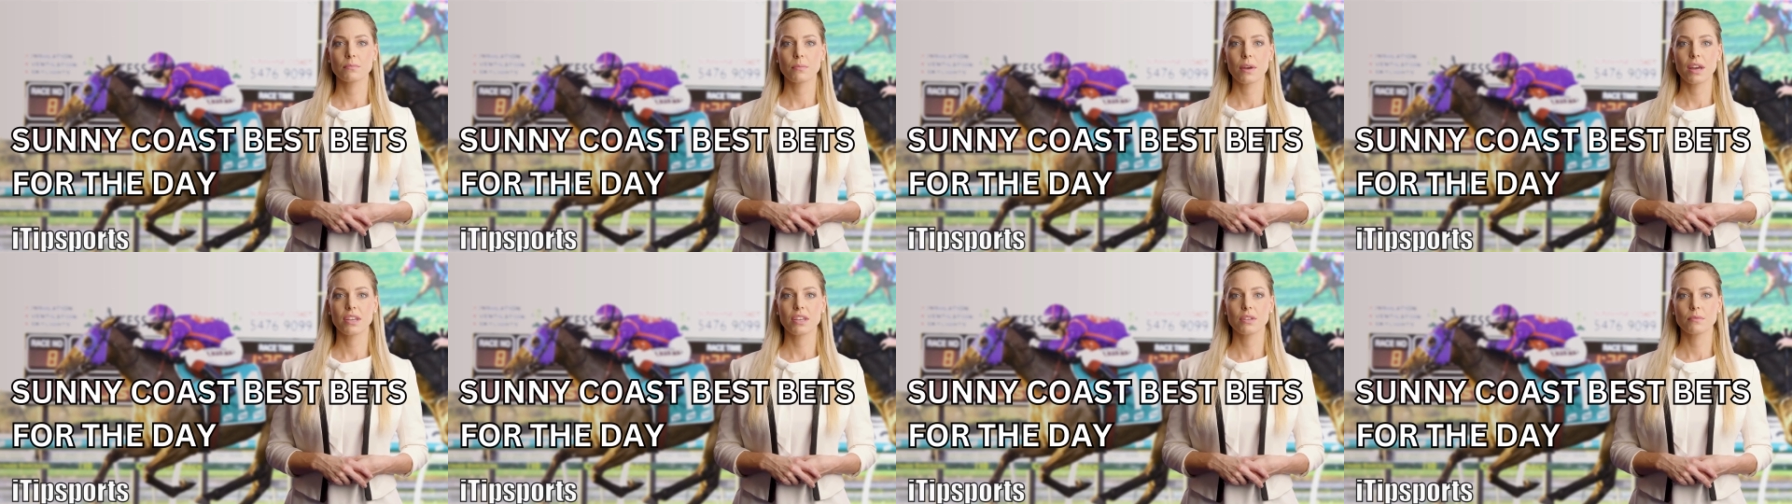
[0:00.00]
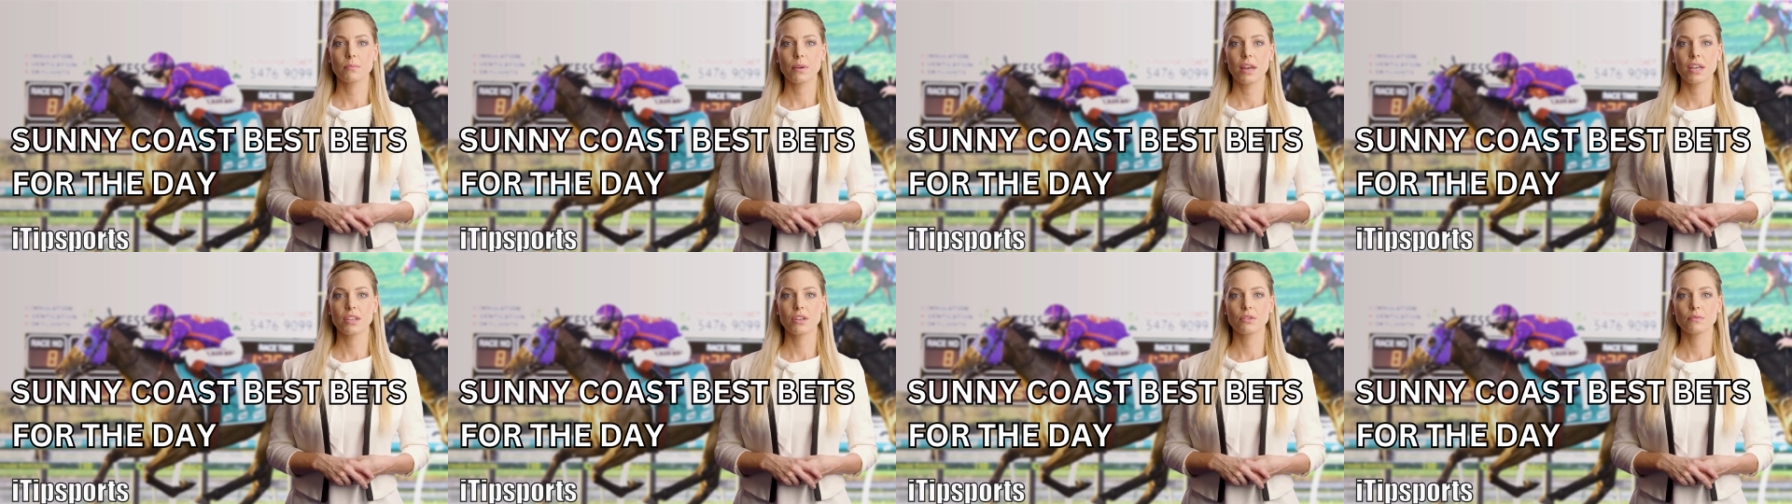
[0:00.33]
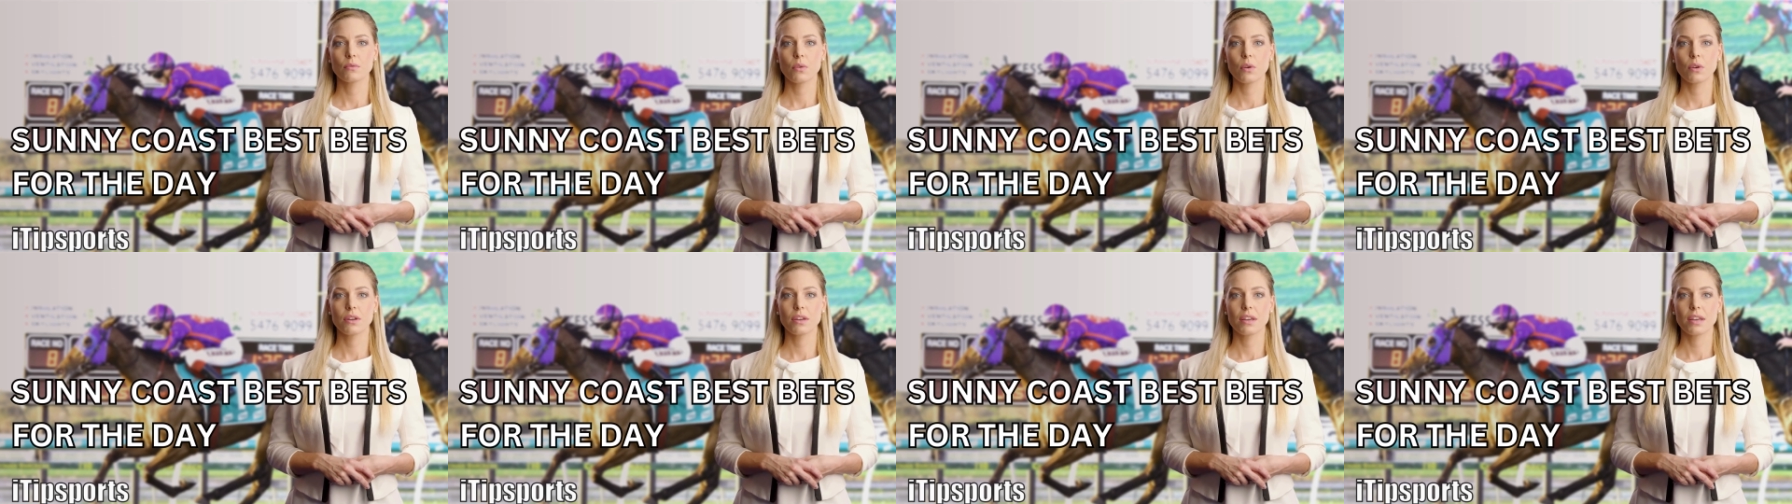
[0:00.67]
best bets
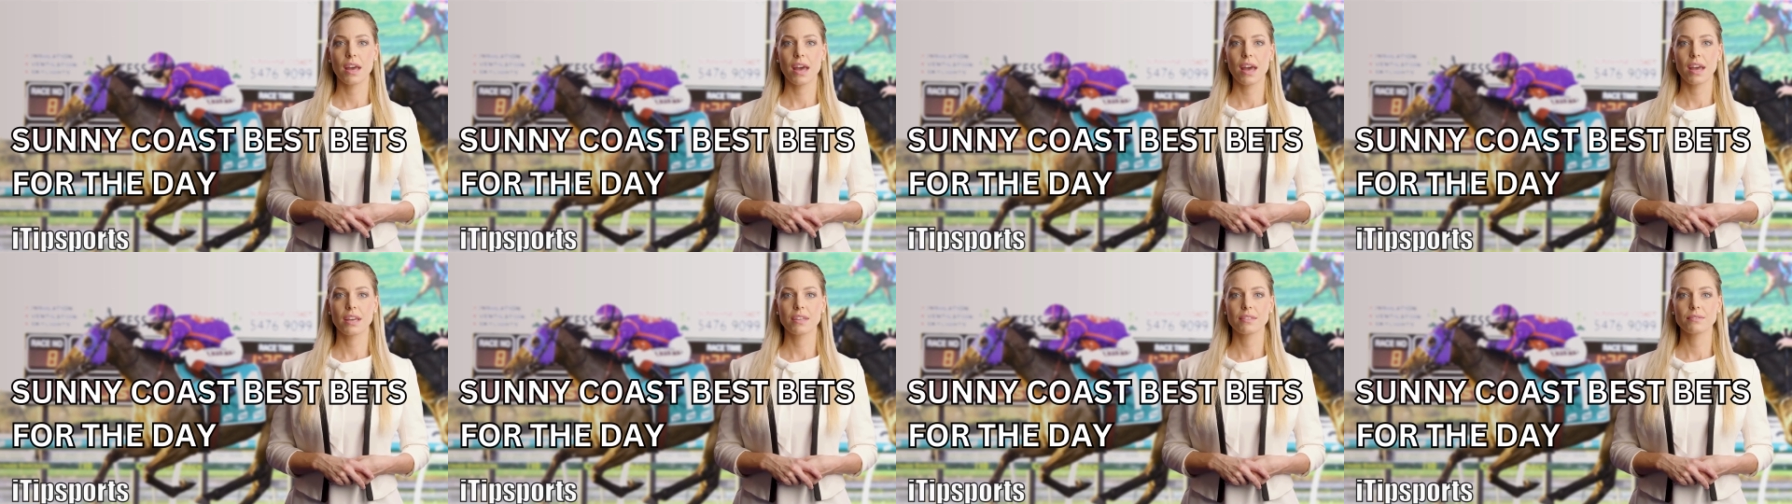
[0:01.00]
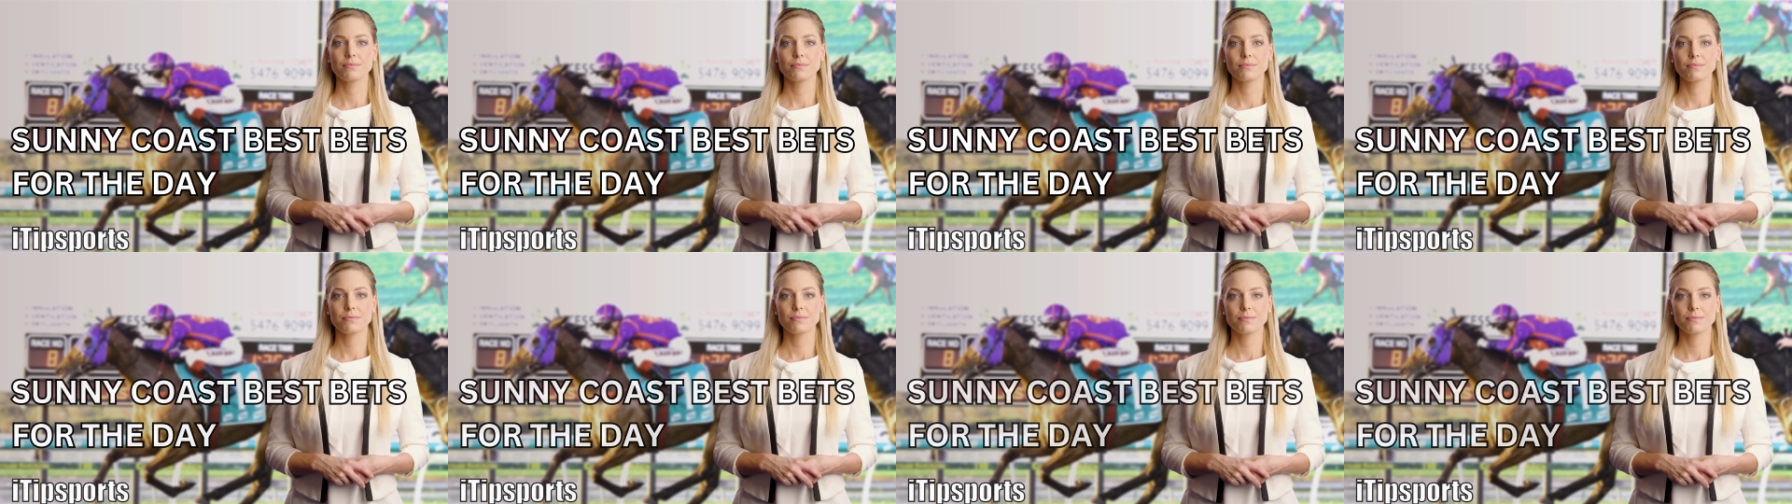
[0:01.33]
for the day.